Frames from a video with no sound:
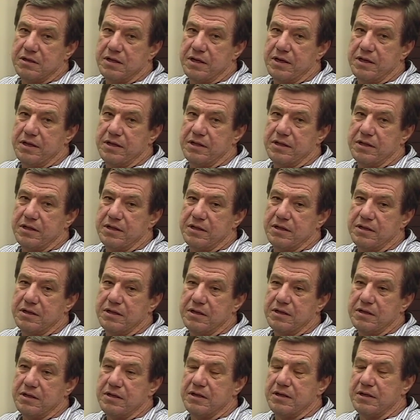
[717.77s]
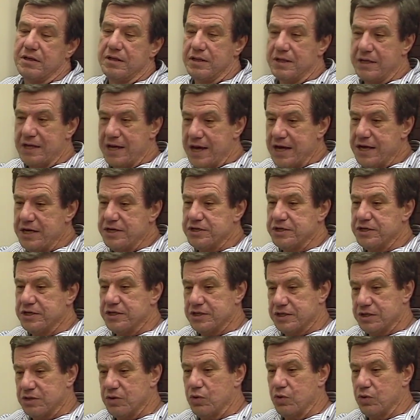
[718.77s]
and the agent
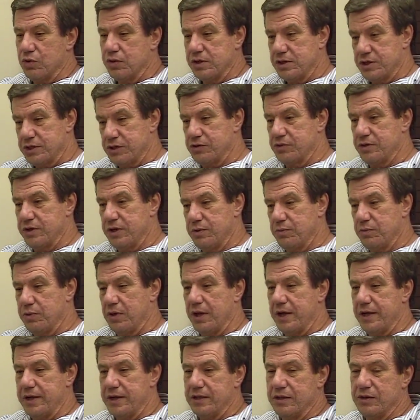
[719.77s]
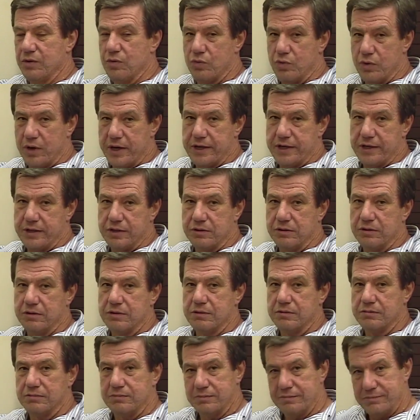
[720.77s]
sold the screenplay the regular